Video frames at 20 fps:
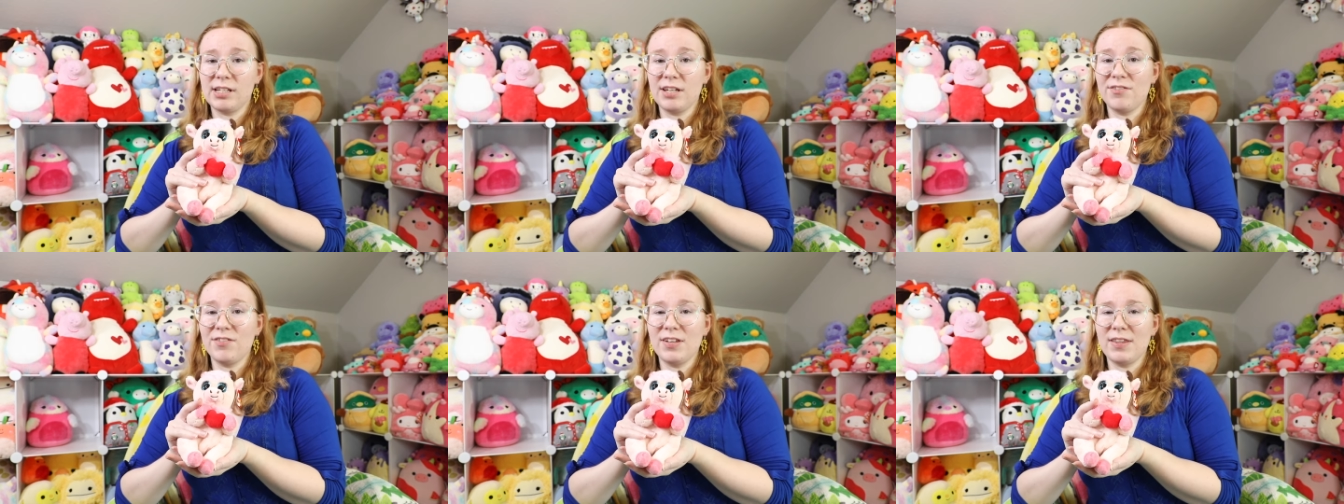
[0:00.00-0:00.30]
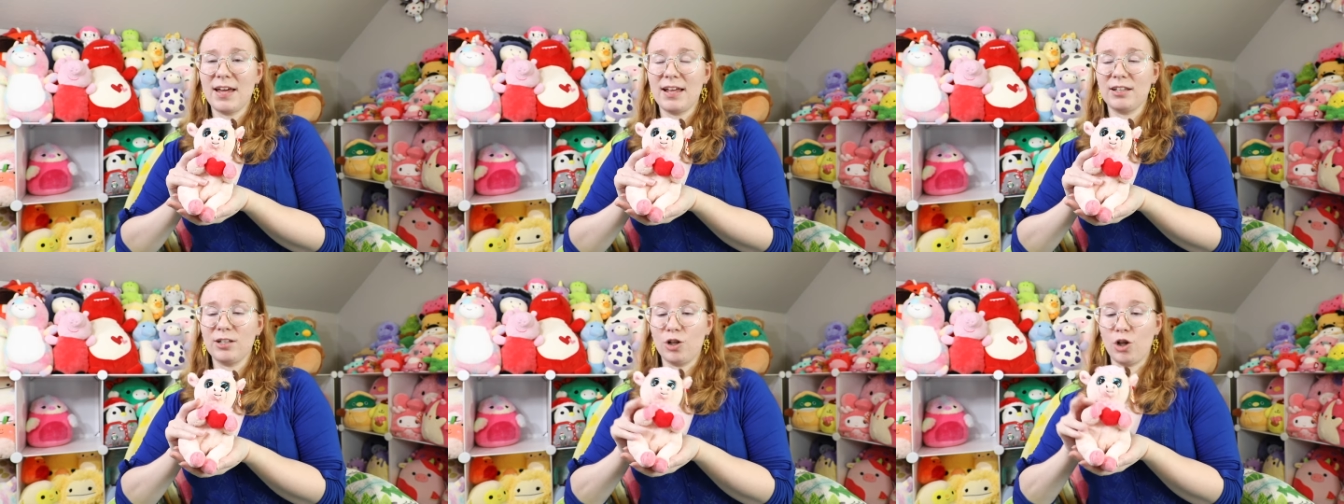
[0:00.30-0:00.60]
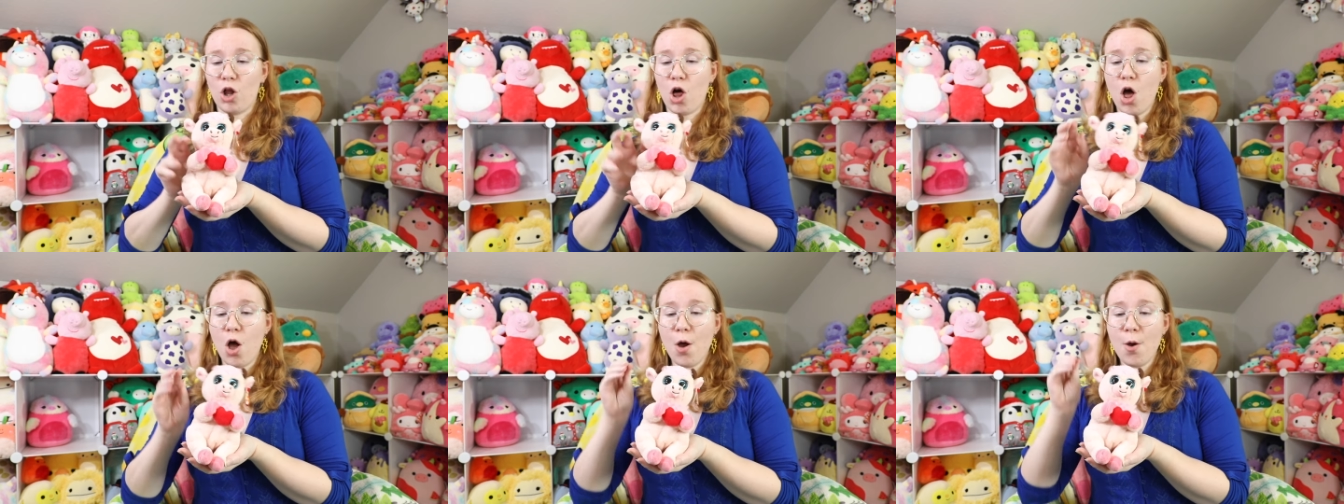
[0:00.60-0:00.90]
Give you that
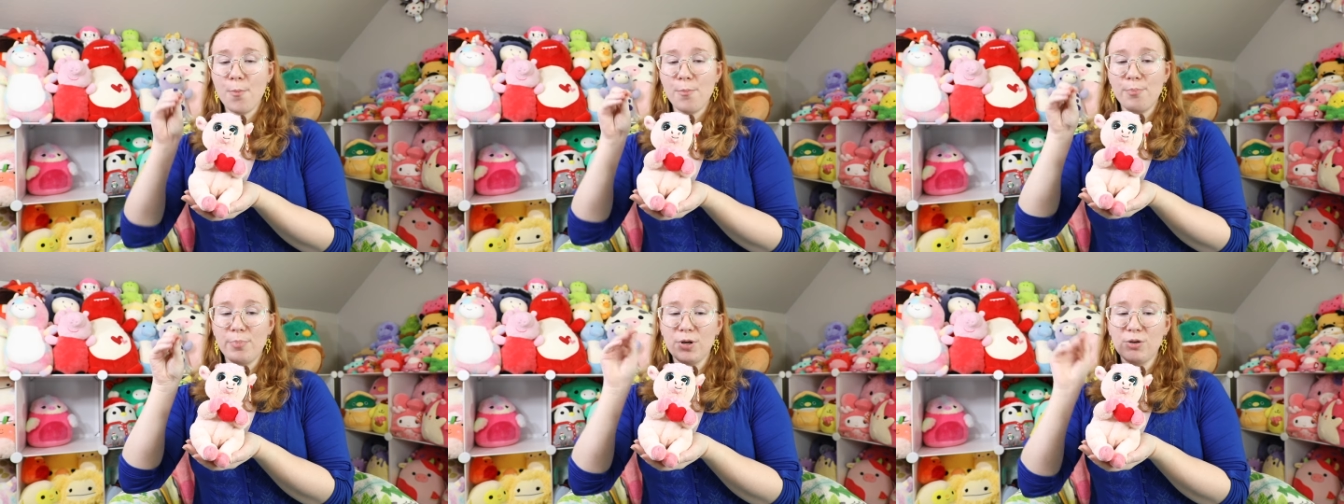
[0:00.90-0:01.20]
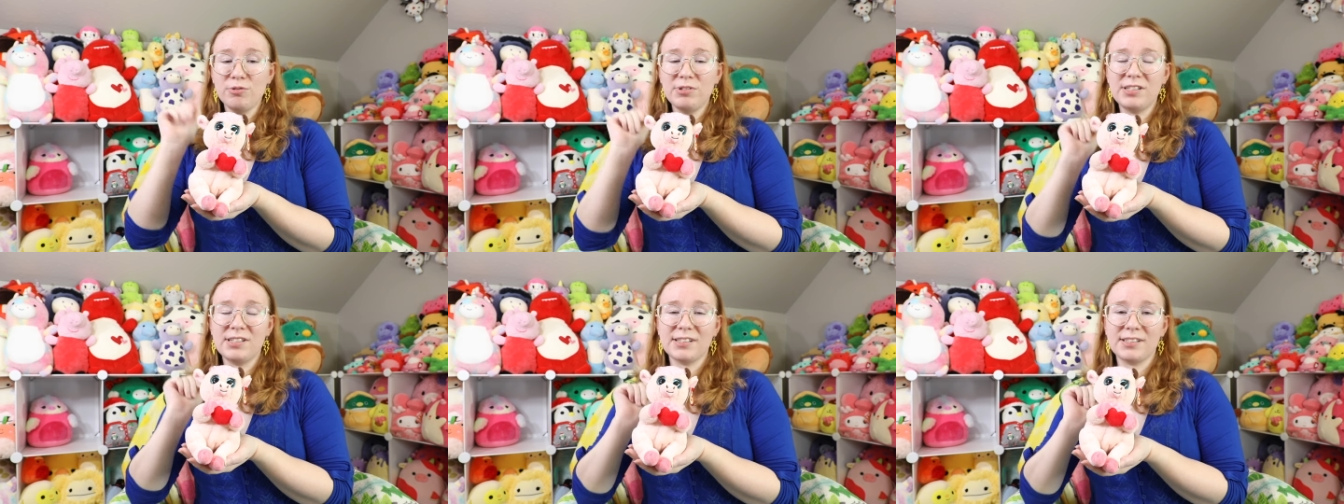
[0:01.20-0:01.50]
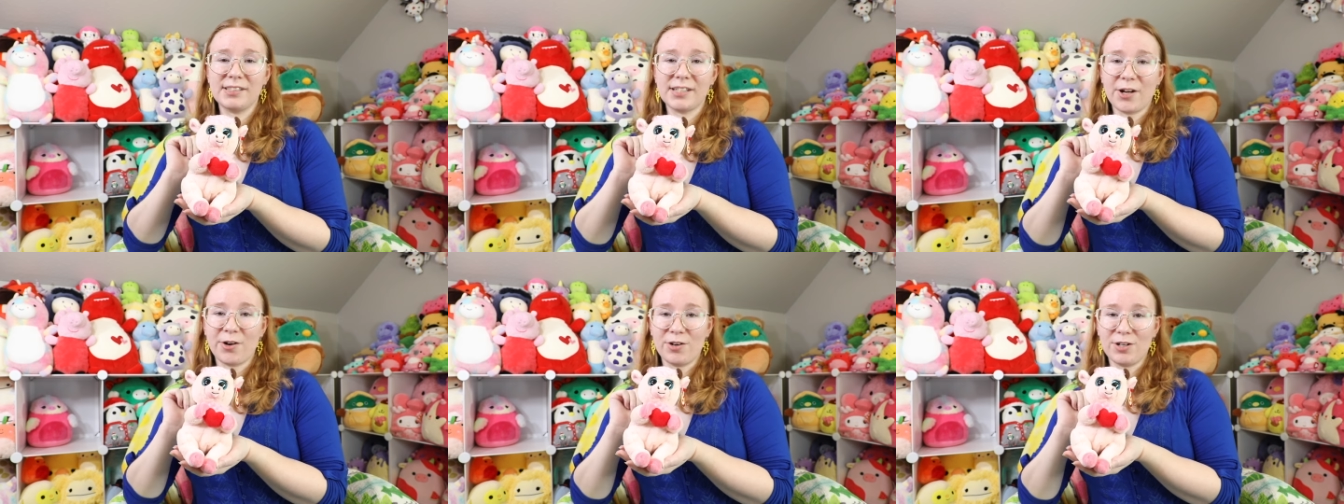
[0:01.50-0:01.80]
little boost to
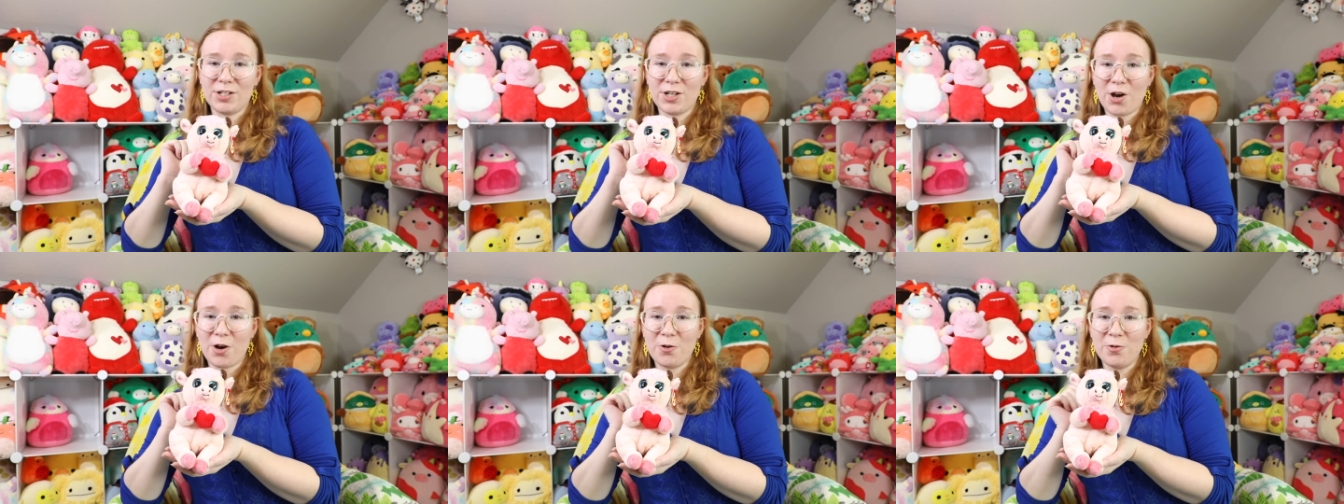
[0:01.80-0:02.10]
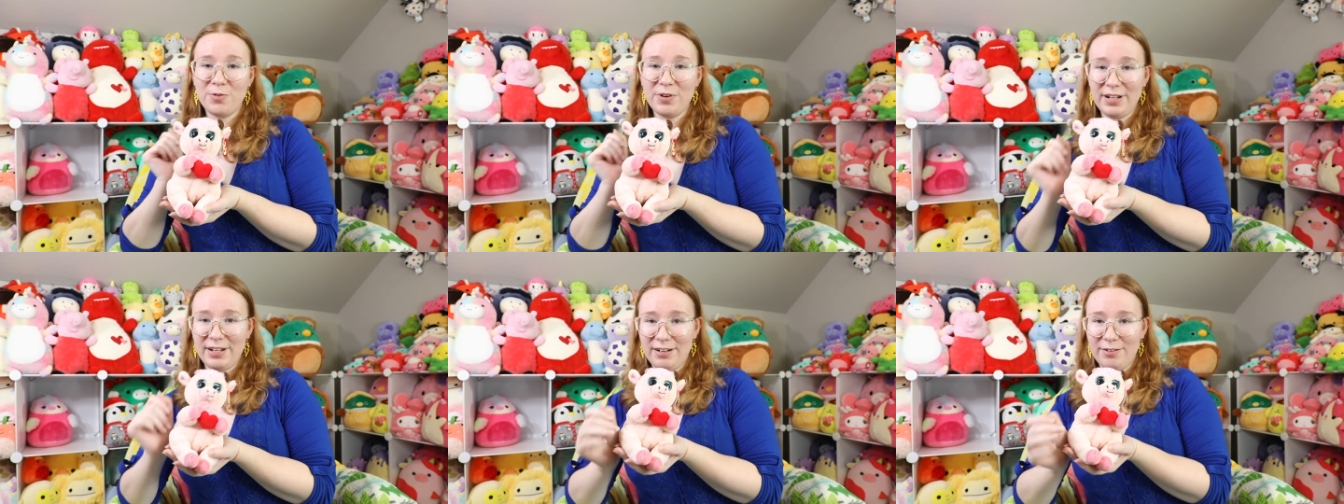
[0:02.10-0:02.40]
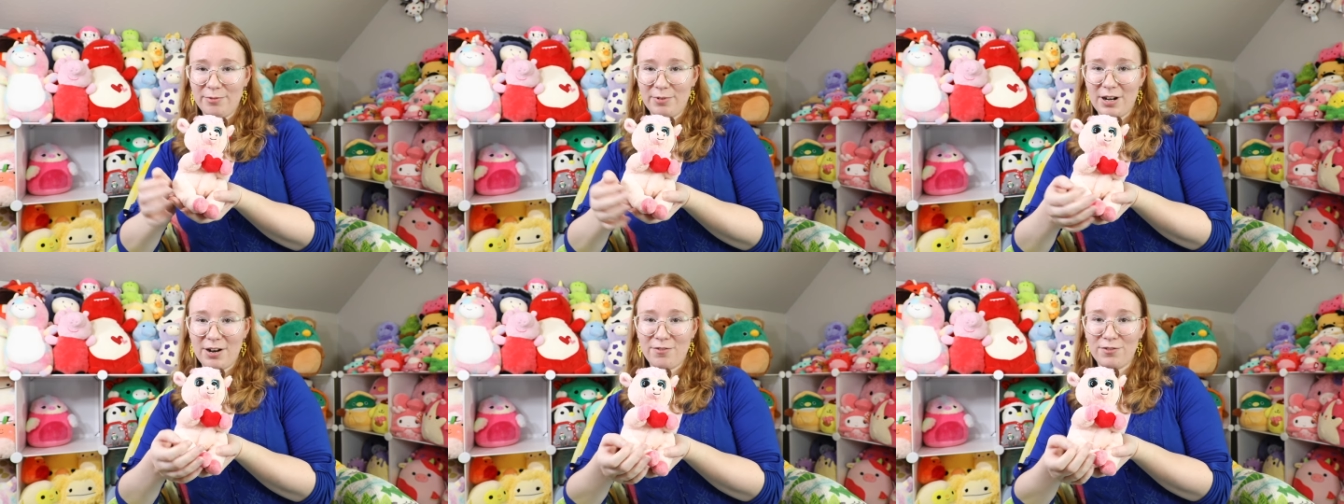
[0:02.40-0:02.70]

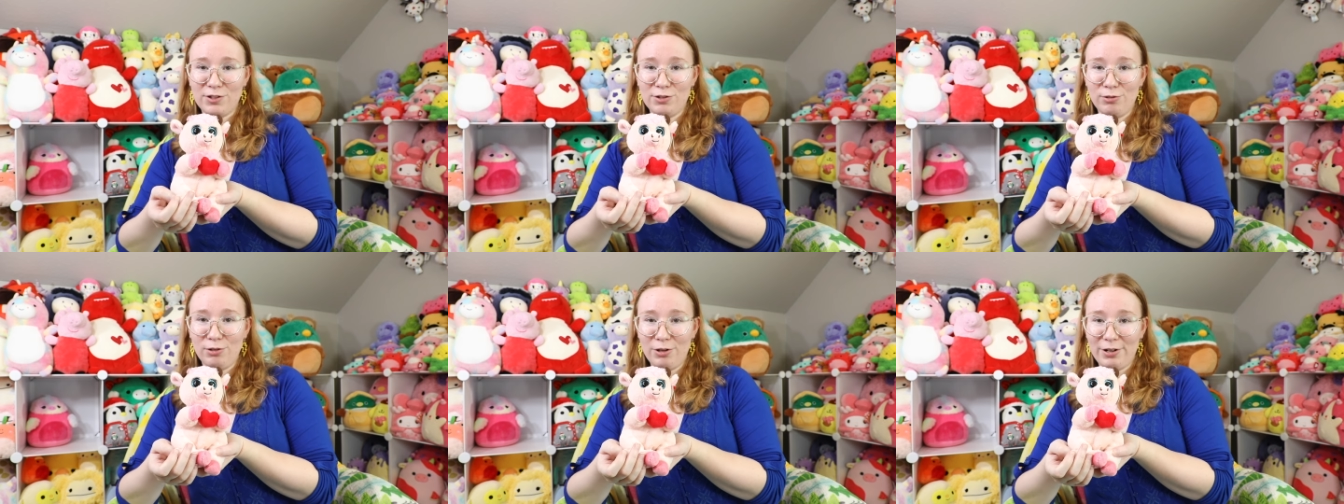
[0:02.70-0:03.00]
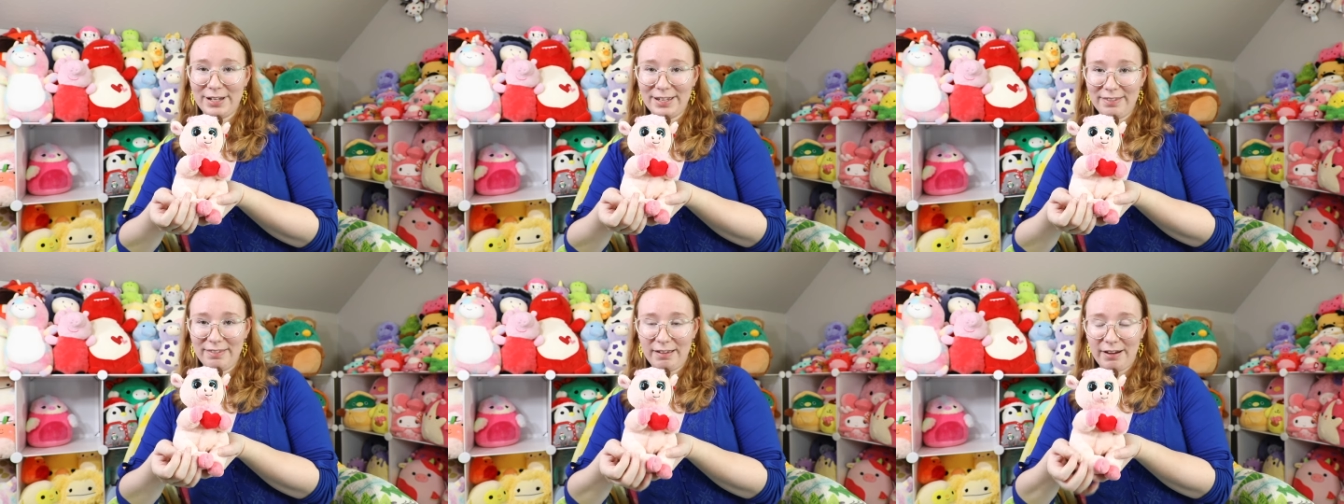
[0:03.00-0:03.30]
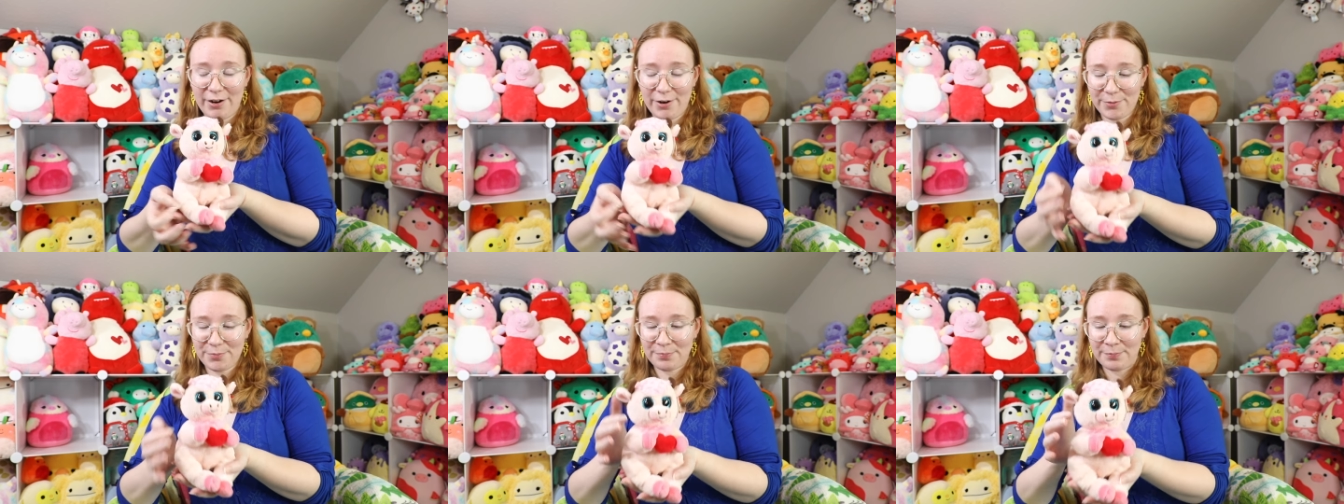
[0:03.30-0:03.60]
serotonin whenever you look in
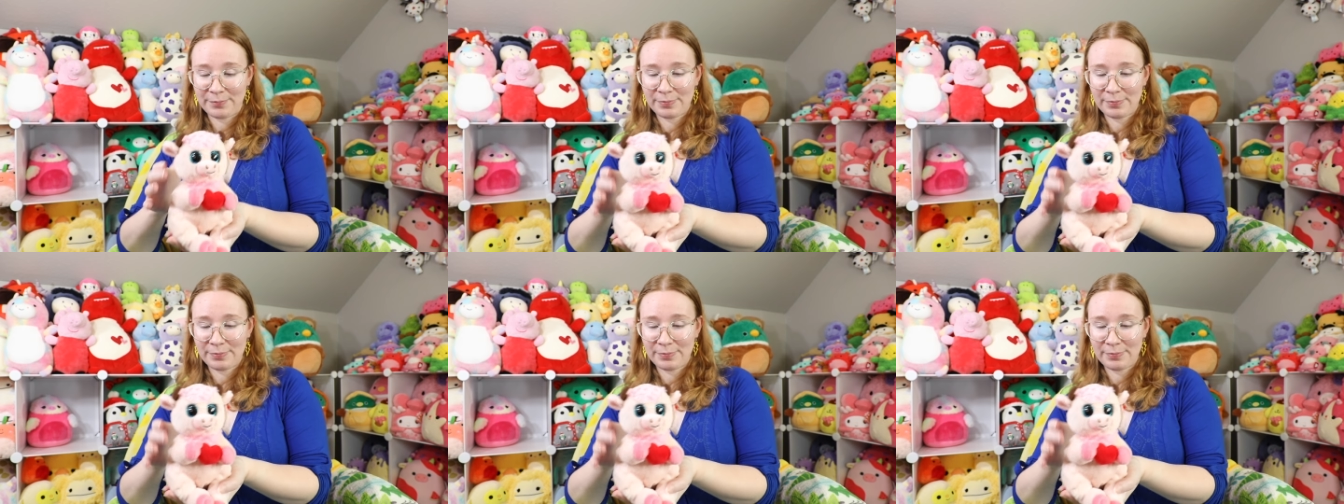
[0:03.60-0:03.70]
there.